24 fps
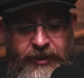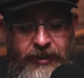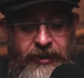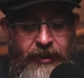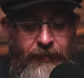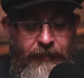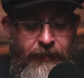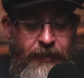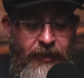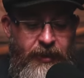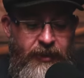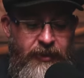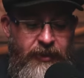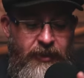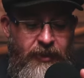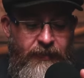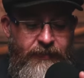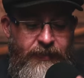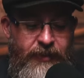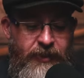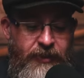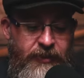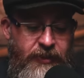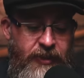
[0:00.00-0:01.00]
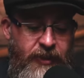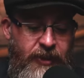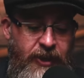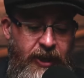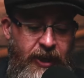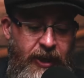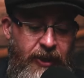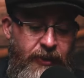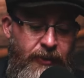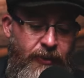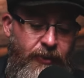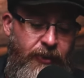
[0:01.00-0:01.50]
this up. I love the, the
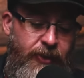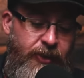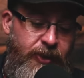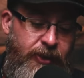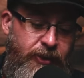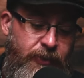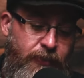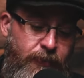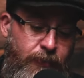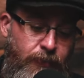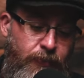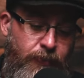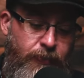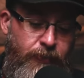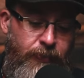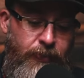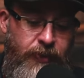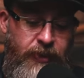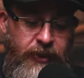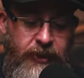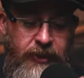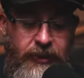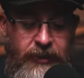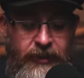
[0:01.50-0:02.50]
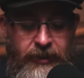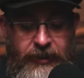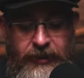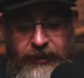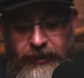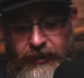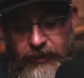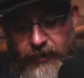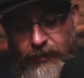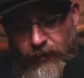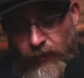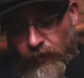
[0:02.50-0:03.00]
can art. It's
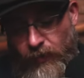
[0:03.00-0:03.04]
really